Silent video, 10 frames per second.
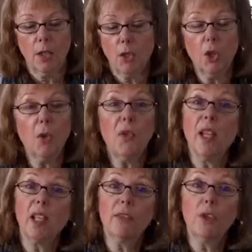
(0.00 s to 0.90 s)
So
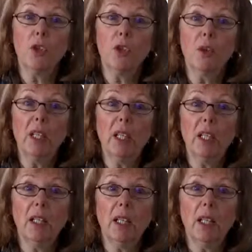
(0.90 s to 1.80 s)
thanks for tuning
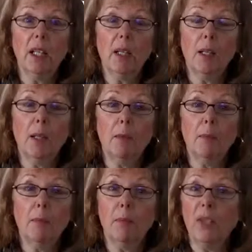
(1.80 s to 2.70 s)
in.
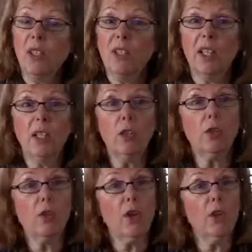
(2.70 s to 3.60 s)
Please send in
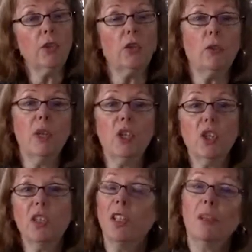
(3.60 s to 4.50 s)
your thoughts, your
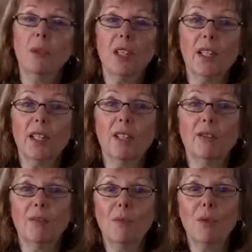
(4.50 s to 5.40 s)
questions. I always like to hear
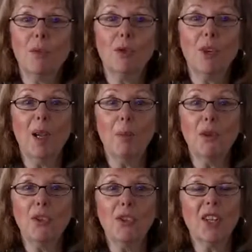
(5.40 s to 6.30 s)
from
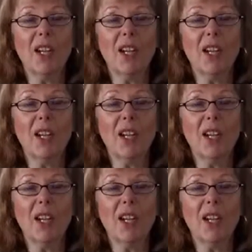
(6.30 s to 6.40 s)
subscribers.